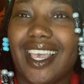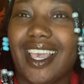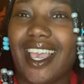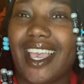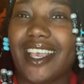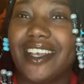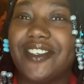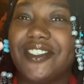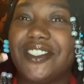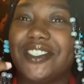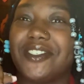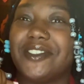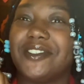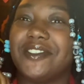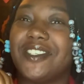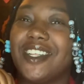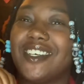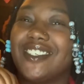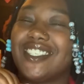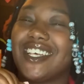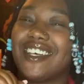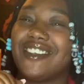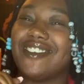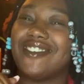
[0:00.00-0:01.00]
Hey YouTube,
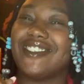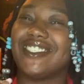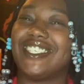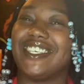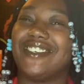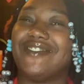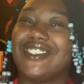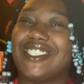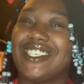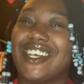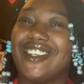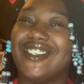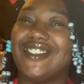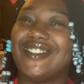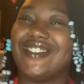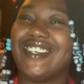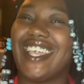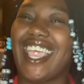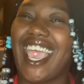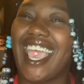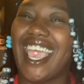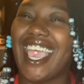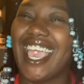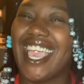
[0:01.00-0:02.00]
long time no see, what y'all doing?
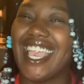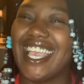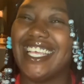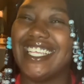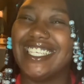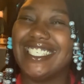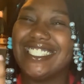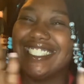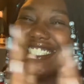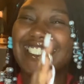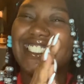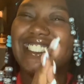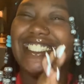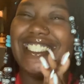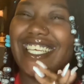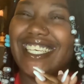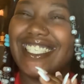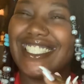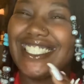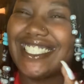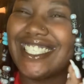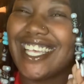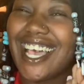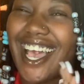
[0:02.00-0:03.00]
Hey,
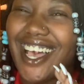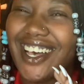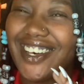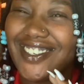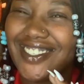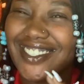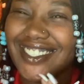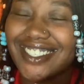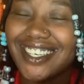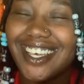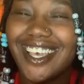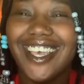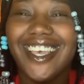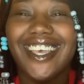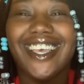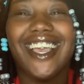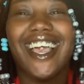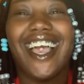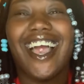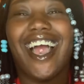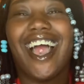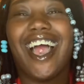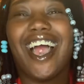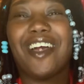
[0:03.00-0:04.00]
let's talk.
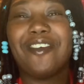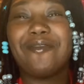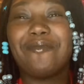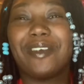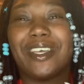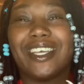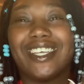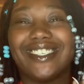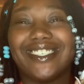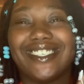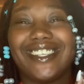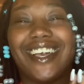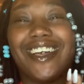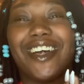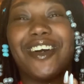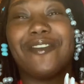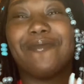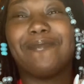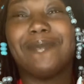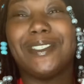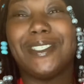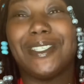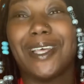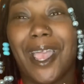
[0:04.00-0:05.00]
I've been
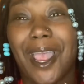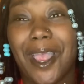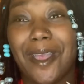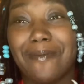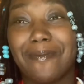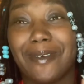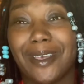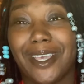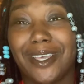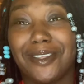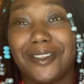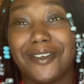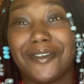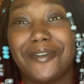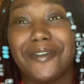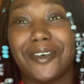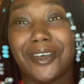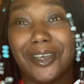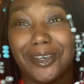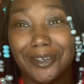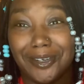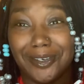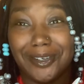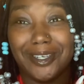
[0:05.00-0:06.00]
observing the
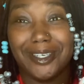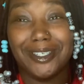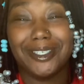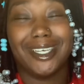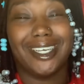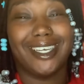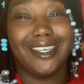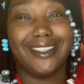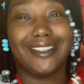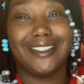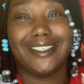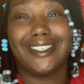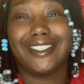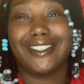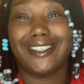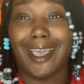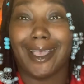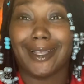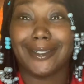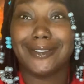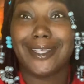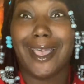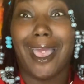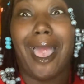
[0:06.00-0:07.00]
fuckery in the
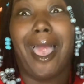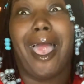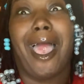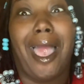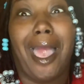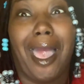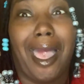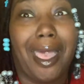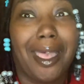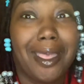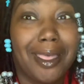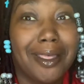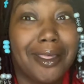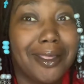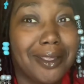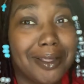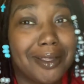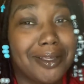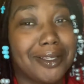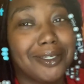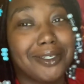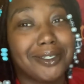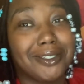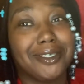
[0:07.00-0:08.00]
sector,
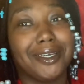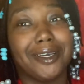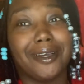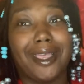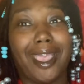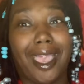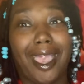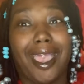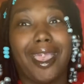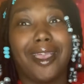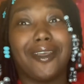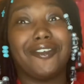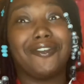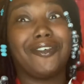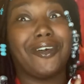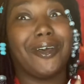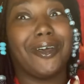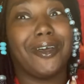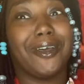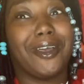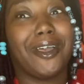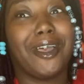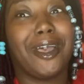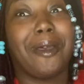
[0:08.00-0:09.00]
okay,
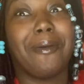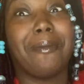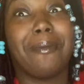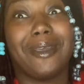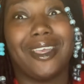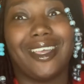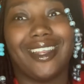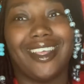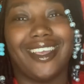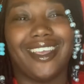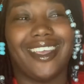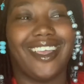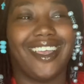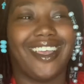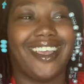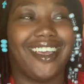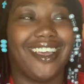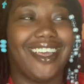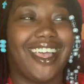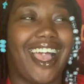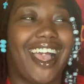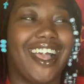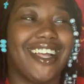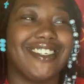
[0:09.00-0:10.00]
for a minute,
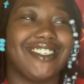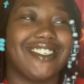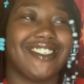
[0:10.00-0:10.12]
and I